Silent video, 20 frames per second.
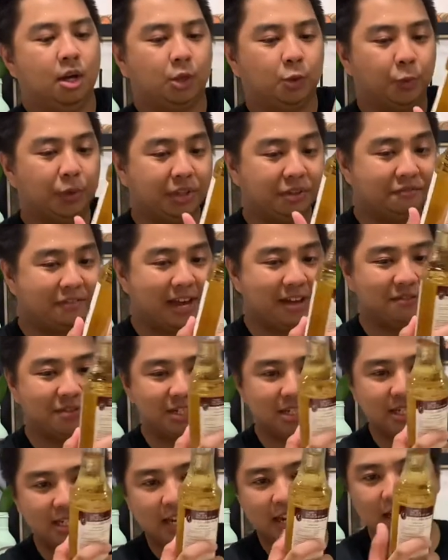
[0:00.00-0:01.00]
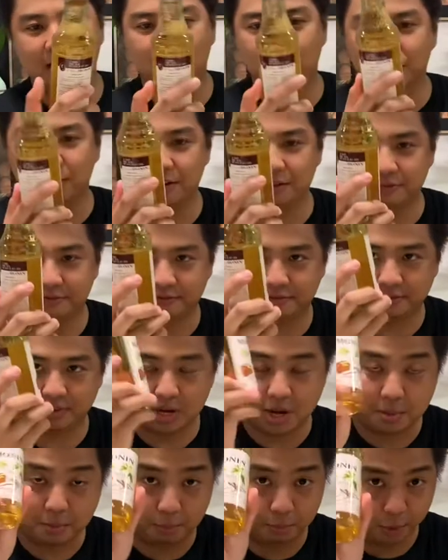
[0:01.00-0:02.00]
twenty-five C L of
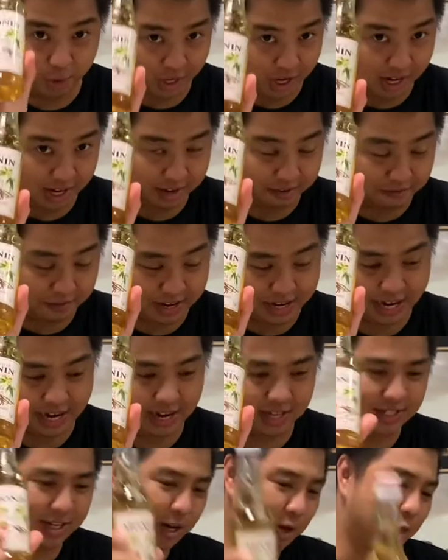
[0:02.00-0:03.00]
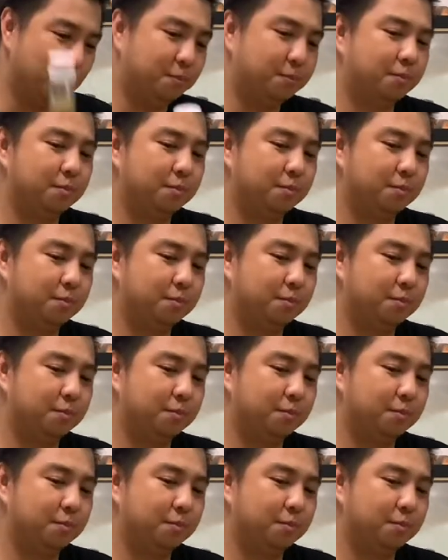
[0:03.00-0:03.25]
Monin Vanilla Syrup.